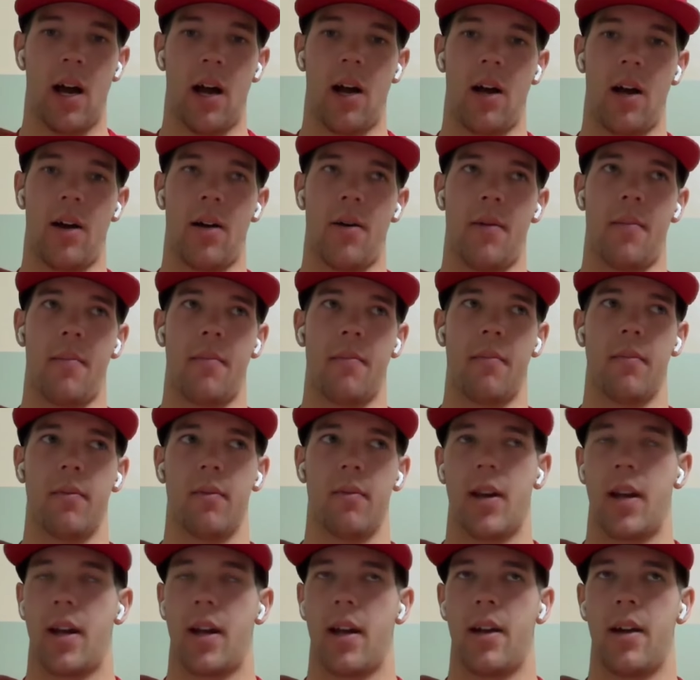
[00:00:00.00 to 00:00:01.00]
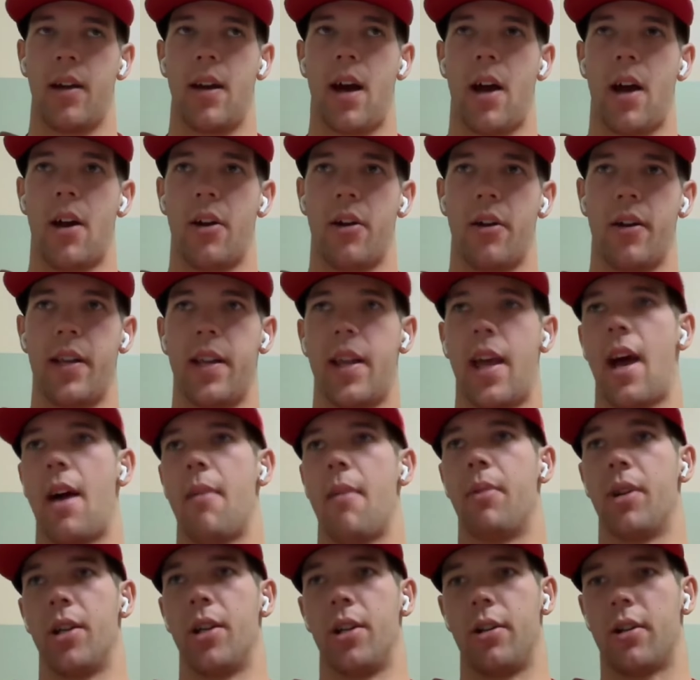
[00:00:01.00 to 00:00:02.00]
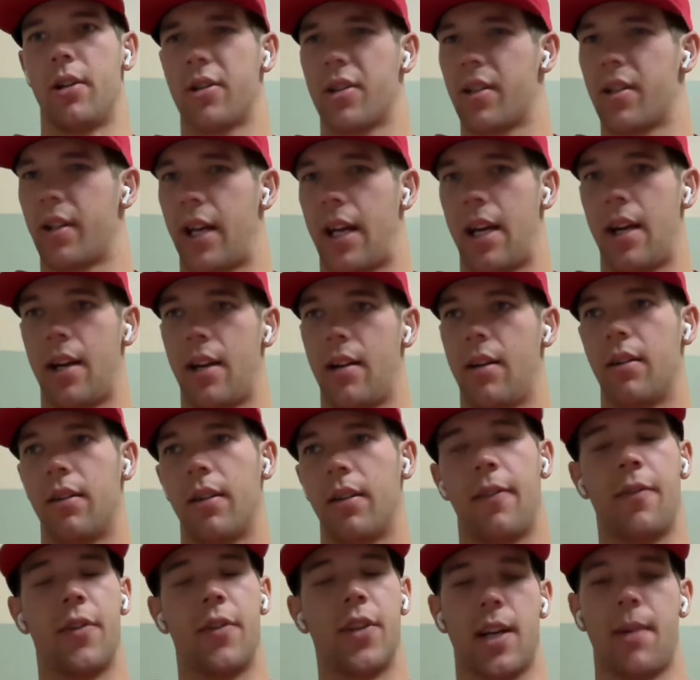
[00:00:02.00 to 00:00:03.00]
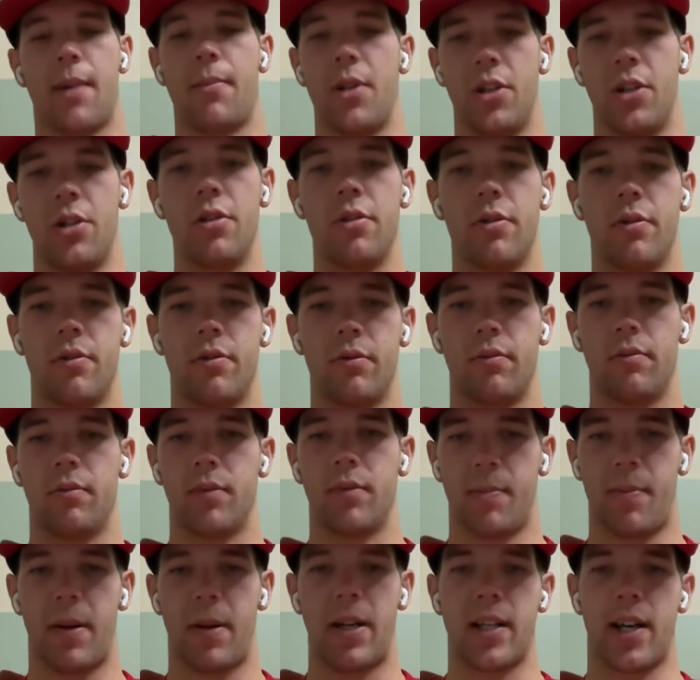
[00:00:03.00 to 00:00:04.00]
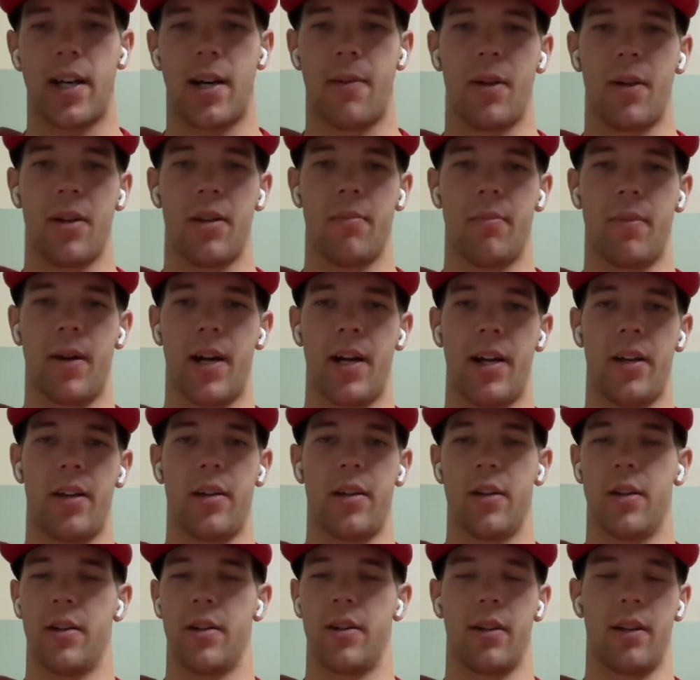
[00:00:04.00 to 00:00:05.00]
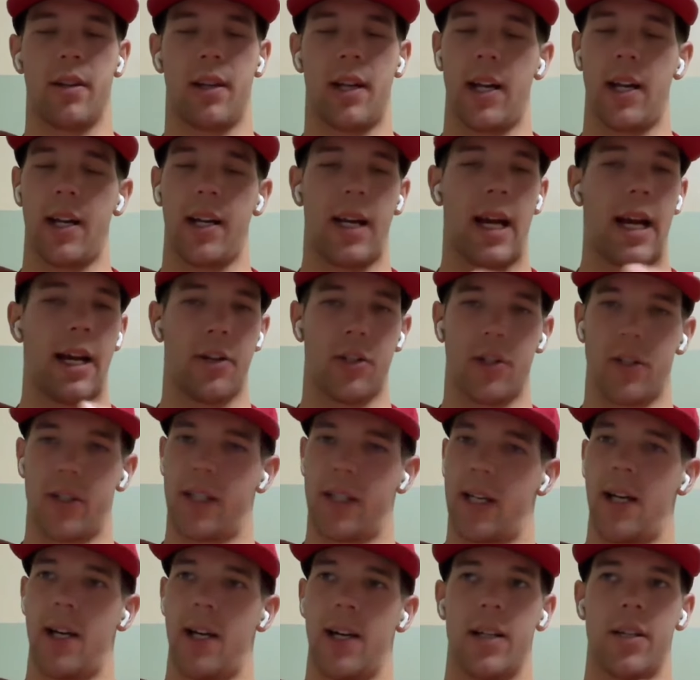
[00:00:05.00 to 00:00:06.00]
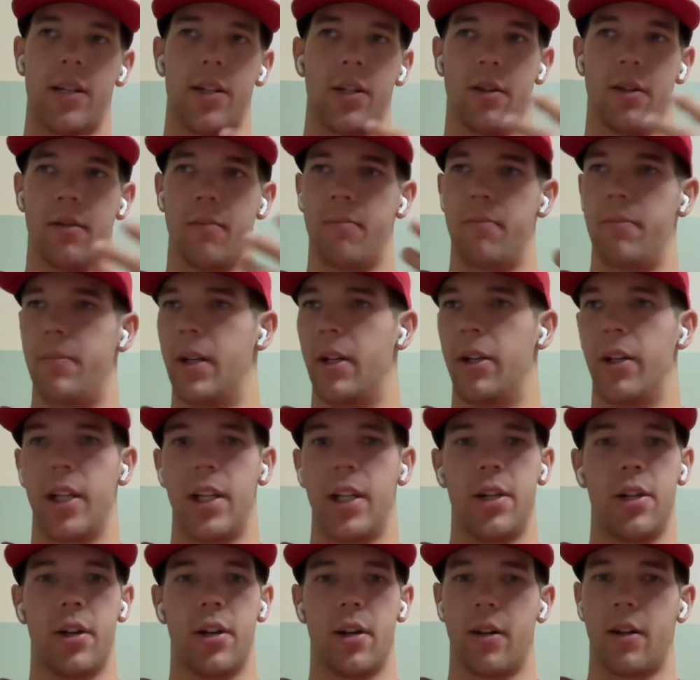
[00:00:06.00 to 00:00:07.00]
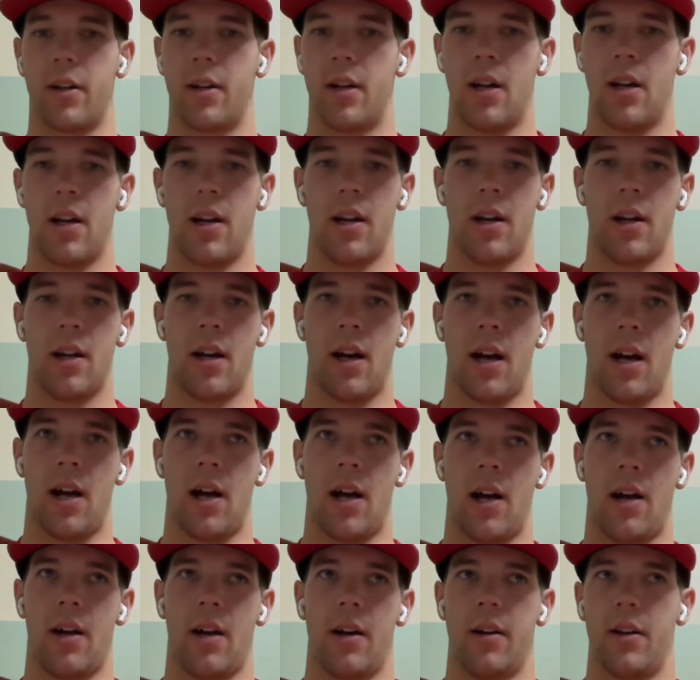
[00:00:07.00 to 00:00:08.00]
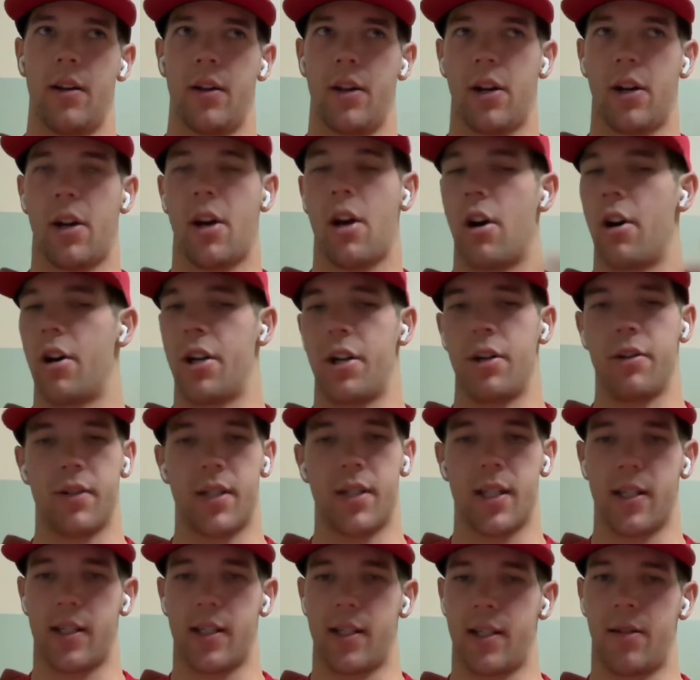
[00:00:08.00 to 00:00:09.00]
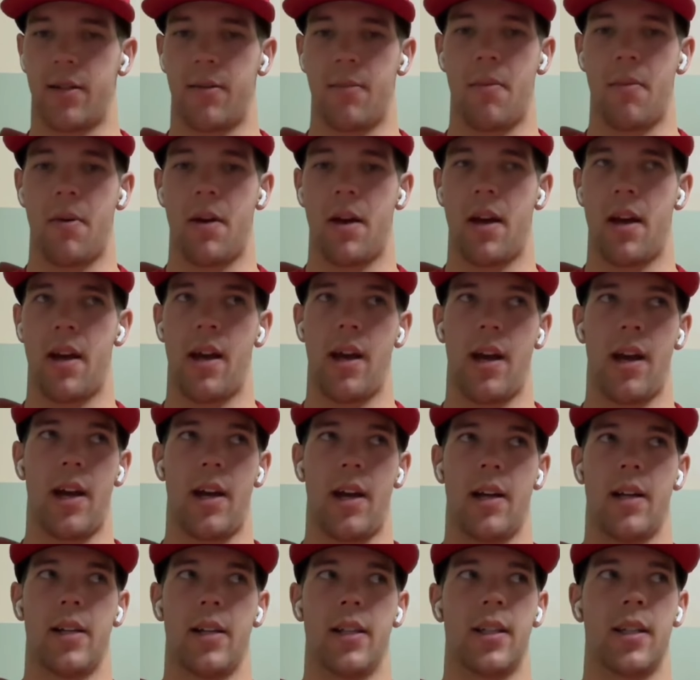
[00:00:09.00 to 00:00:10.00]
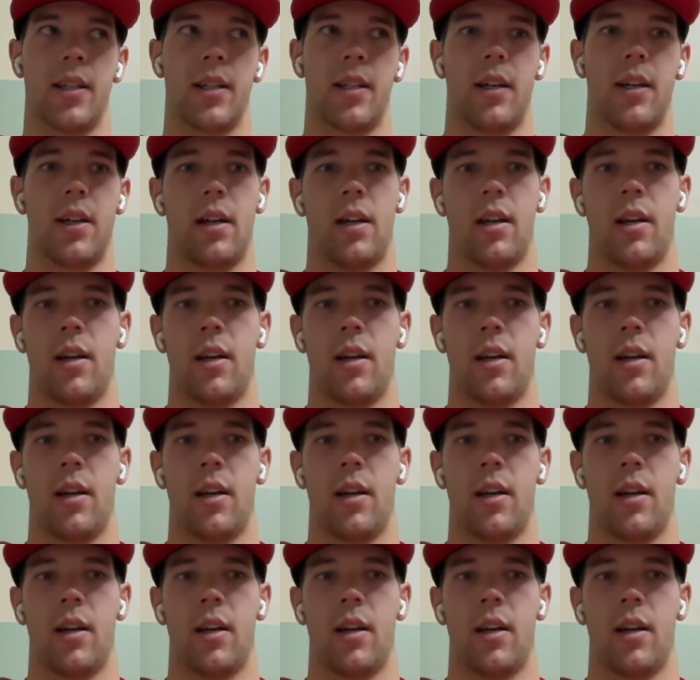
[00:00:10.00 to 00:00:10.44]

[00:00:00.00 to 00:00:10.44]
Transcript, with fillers: Um, not only that, but you also get every time you do spend time on the bike, you're getting exercise, you're building your uh, your cardio system, and